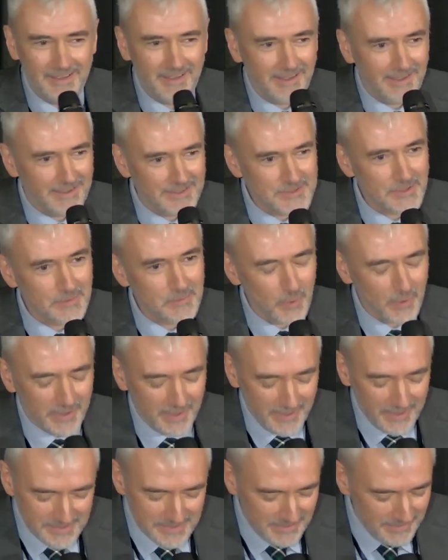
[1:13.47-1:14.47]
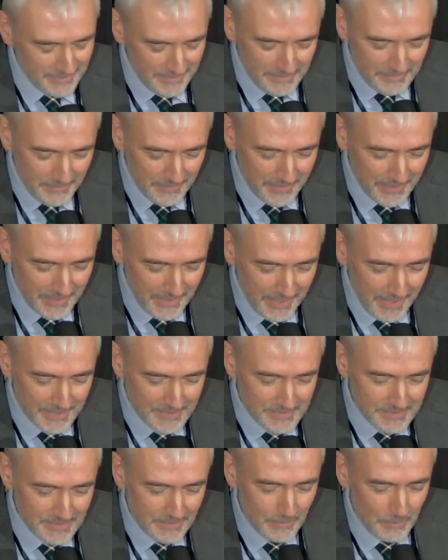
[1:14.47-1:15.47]
someone as an uninvited
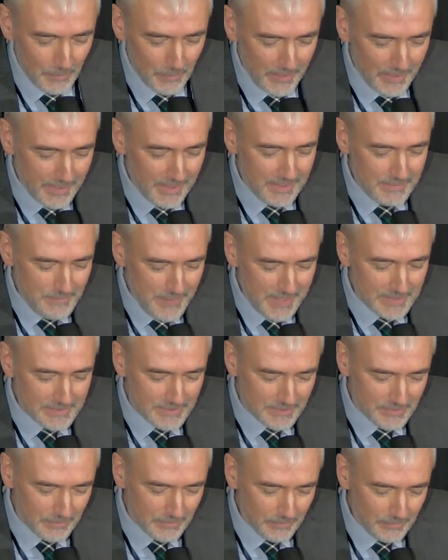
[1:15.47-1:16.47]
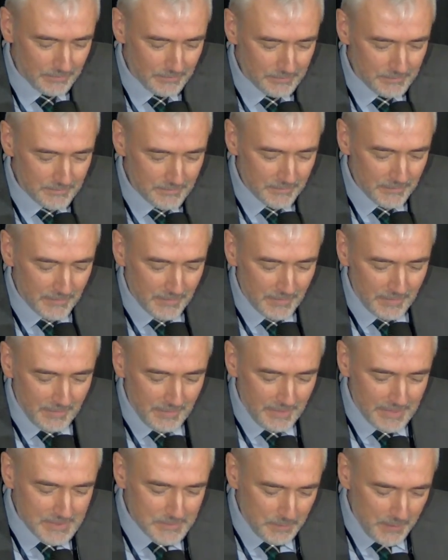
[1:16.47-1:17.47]
guest. And what I commit to
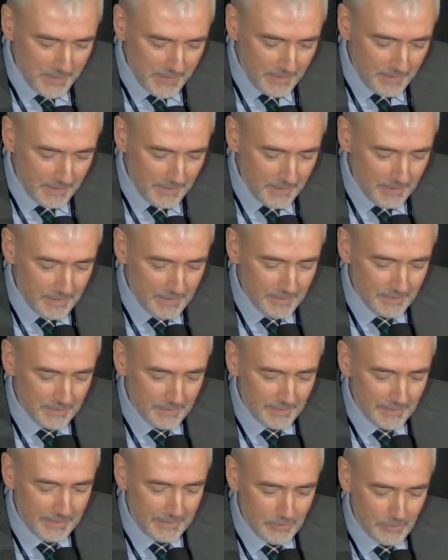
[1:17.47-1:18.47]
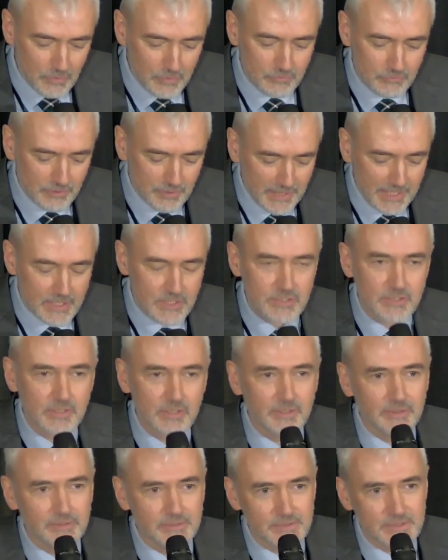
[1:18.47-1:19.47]
is being in good
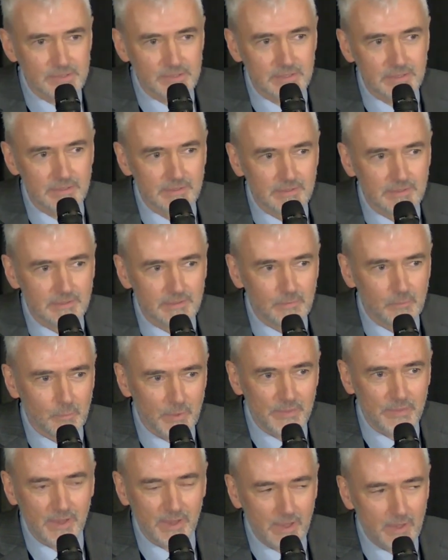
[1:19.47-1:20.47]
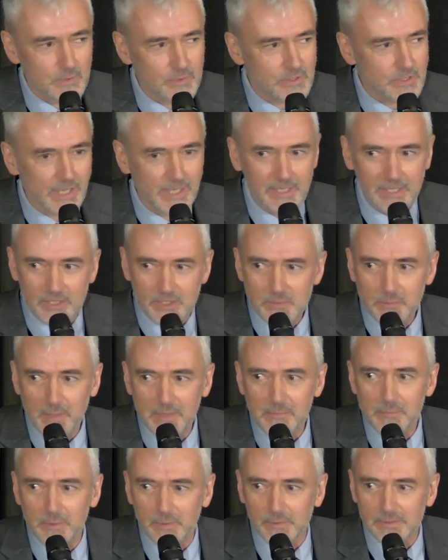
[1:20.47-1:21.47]
relations with the Coast Salish
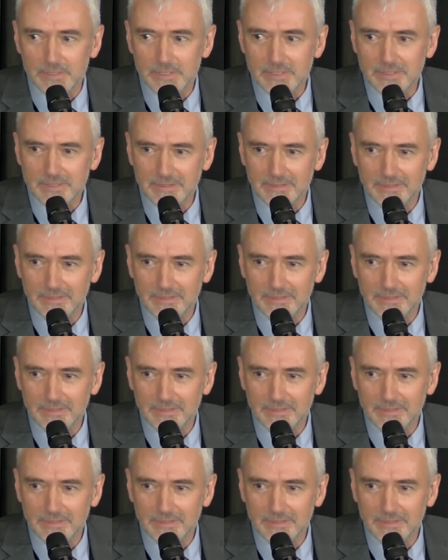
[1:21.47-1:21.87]
peoples.